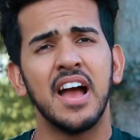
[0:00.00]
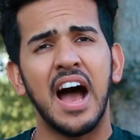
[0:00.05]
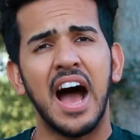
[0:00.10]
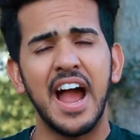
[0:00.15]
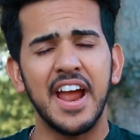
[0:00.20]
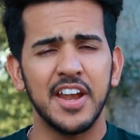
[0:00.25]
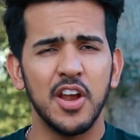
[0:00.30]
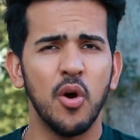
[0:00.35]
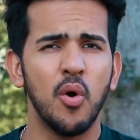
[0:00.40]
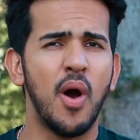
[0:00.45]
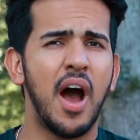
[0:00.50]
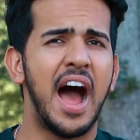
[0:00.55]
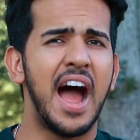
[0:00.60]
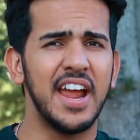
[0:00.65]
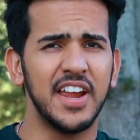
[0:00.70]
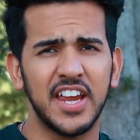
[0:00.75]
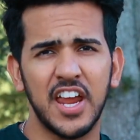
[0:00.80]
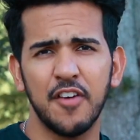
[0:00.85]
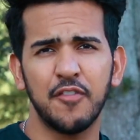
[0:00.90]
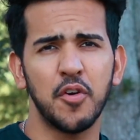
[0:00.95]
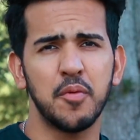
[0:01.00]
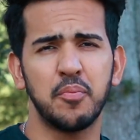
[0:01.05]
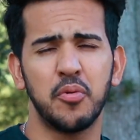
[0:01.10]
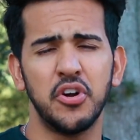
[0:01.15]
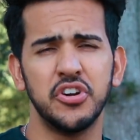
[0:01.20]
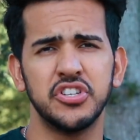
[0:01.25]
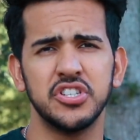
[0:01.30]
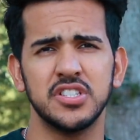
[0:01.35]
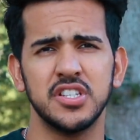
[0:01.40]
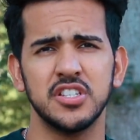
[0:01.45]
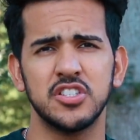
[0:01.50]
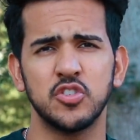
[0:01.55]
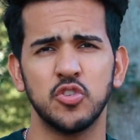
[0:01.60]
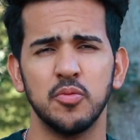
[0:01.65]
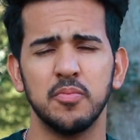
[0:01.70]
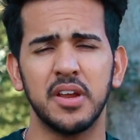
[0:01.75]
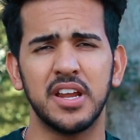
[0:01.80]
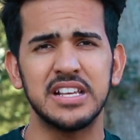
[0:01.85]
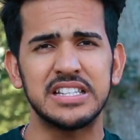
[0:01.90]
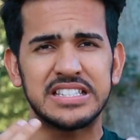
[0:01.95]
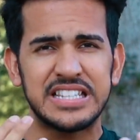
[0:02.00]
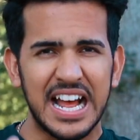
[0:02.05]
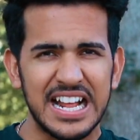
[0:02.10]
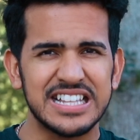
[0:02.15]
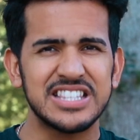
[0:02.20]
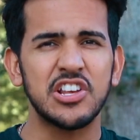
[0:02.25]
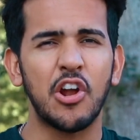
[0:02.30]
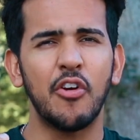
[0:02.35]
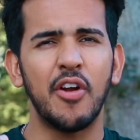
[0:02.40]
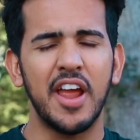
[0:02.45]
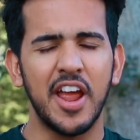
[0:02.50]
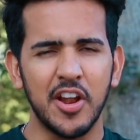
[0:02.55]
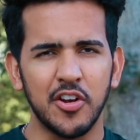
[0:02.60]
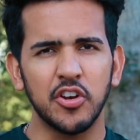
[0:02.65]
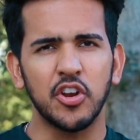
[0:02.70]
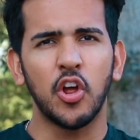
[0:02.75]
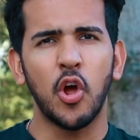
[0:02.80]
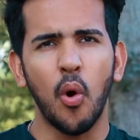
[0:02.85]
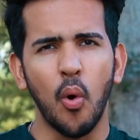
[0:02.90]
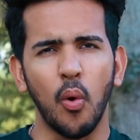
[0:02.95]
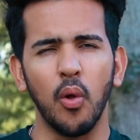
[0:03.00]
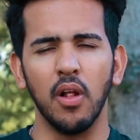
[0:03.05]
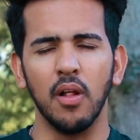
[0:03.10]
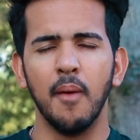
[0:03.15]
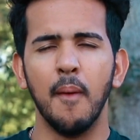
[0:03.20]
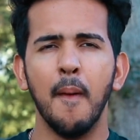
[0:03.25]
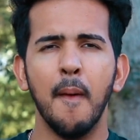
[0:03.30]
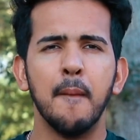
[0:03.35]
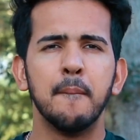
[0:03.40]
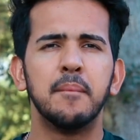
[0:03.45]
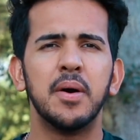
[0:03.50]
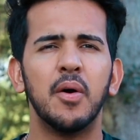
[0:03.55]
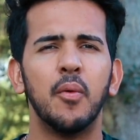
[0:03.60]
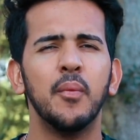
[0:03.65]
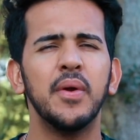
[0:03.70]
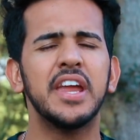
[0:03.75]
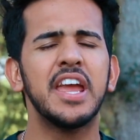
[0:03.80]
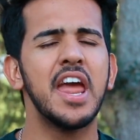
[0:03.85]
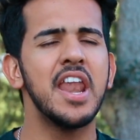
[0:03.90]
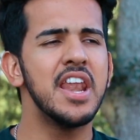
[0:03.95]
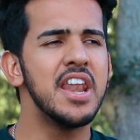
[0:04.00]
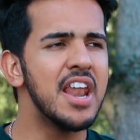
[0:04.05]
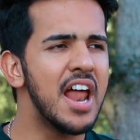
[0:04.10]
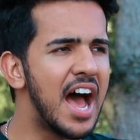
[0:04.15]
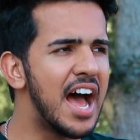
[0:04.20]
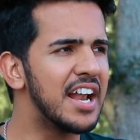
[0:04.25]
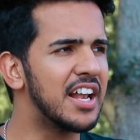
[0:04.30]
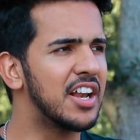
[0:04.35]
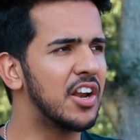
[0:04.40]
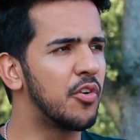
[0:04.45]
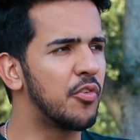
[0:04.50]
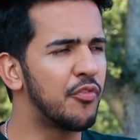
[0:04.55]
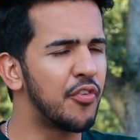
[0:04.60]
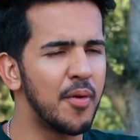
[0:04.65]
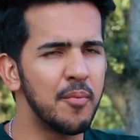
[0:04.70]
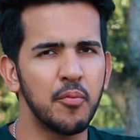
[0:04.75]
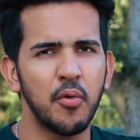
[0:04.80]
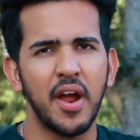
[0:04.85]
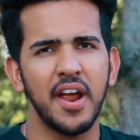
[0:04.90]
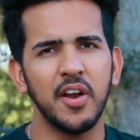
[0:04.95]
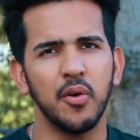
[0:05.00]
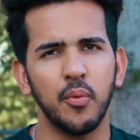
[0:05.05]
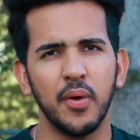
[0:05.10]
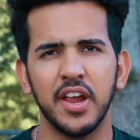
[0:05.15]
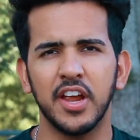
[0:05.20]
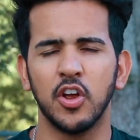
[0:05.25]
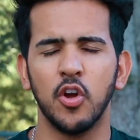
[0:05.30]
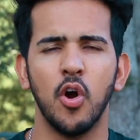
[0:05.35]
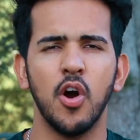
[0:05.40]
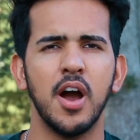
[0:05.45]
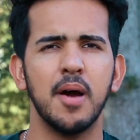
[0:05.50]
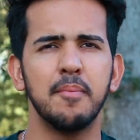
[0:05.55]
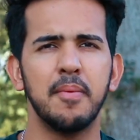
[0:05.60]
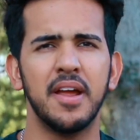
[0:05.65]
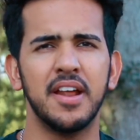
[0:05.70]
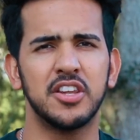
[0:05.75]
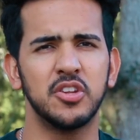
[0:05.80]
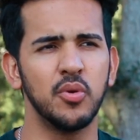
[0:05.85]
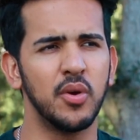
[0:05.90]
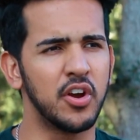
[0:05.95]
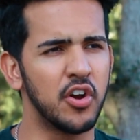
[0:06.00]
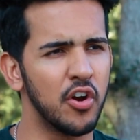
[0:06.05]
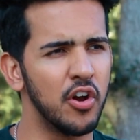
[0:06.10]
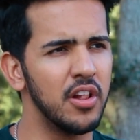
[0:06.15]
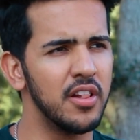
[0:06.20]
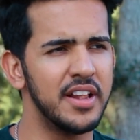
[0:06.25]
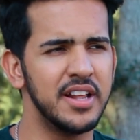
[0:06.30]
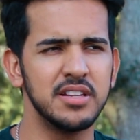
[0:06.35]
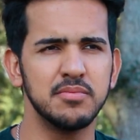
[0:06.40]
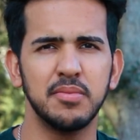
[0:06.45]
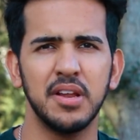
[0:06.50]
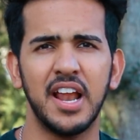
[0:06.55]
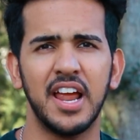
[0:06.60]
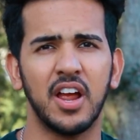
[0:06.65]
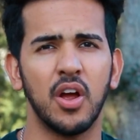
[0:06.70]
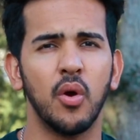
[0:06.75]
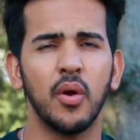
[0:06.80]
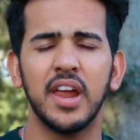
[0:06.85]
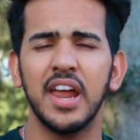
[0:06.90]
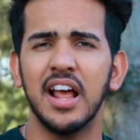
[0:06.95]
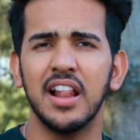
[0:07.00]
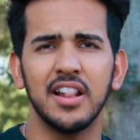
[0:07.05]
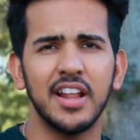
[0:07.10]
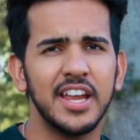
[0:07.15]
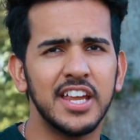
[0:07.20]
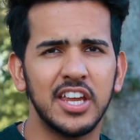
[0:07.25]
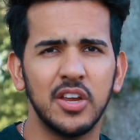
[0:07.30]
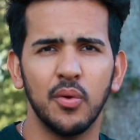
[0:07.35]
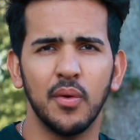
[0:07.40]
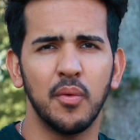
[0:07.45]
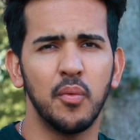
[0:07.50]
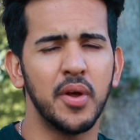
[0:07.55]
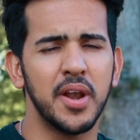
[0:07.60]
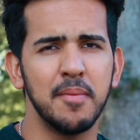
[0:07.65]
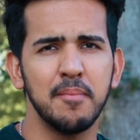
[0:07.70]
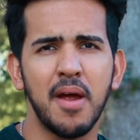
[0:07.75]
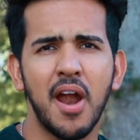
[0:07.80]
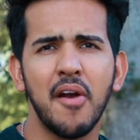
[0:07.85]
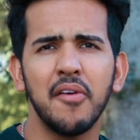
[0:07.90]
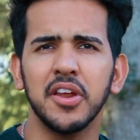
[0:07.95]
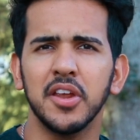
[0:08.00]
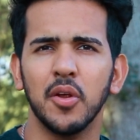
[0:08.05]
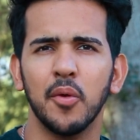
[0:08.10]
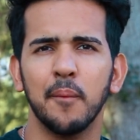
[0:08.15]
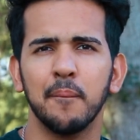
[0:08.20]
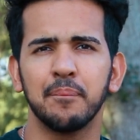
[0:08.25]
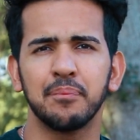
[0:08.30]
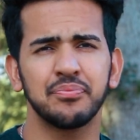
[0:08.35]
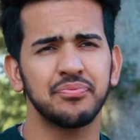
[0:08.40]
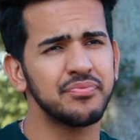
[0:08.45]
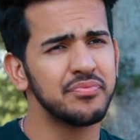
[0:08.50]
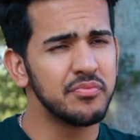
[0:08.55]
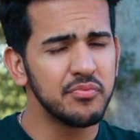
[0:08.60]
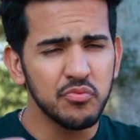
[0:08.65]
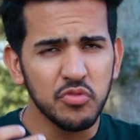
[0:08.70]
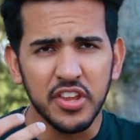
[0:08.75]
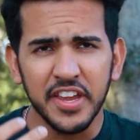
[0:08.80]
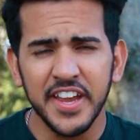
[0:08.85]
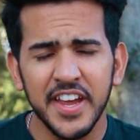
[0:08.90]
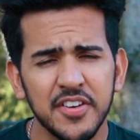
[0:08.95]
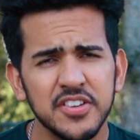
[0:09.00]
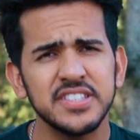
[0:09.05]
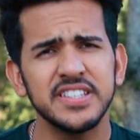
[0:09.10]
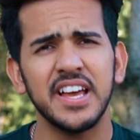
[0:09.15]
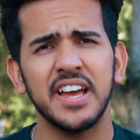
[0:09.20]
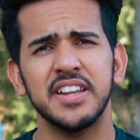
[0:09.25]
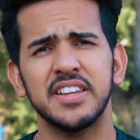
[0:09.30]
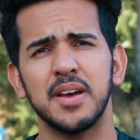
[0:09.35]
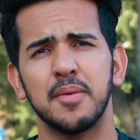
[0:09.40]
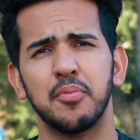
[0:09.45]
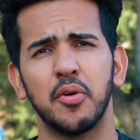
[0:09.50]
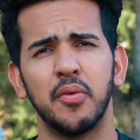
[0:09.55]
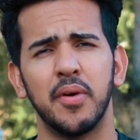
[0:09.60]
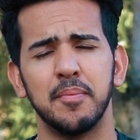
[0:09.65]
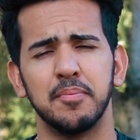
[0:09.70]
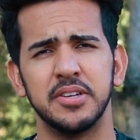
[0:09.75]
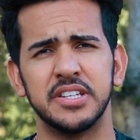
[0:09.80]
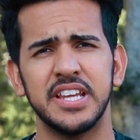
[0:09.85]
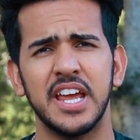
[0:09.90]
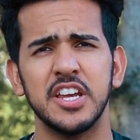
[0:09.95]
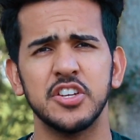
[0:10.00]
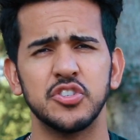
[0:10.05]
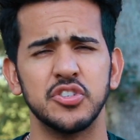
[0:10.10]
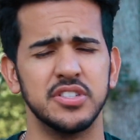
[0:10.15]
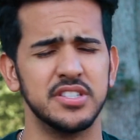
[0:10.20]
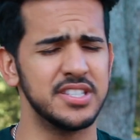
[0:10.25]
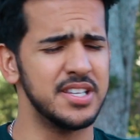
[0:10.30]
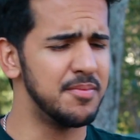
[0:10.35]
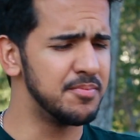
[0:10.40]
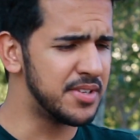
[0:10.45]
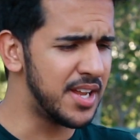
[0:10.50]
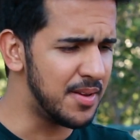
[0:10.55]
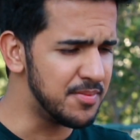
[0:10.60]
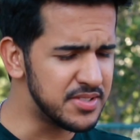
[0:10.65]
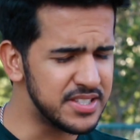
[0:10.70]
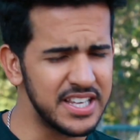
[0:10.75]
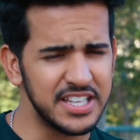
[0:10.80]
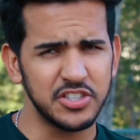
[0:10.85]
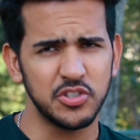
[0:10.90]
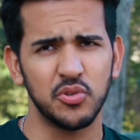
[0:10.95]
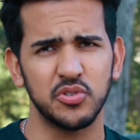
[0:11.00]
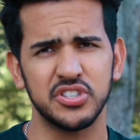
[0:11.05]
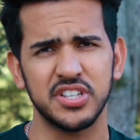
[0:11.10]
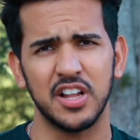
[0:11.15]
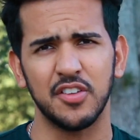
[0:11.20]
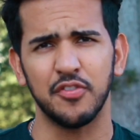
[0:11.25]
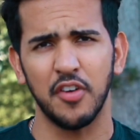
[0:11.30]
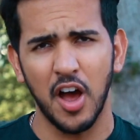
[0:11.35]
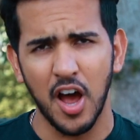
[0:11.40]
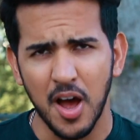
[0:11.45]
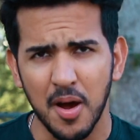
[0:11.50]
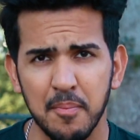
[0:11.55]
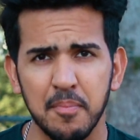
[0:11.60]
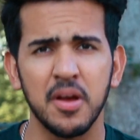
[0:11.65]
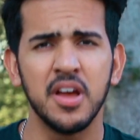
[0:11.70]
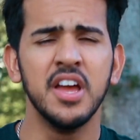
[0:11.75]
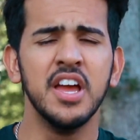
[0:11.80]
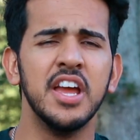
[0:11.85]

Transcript: I know I care for purchases too, because that's our end goal. But we cannot from right away go up to a girl and be like, okay, I like you, I want to marry you. You have to set up a reputation, sometimes set yourself up.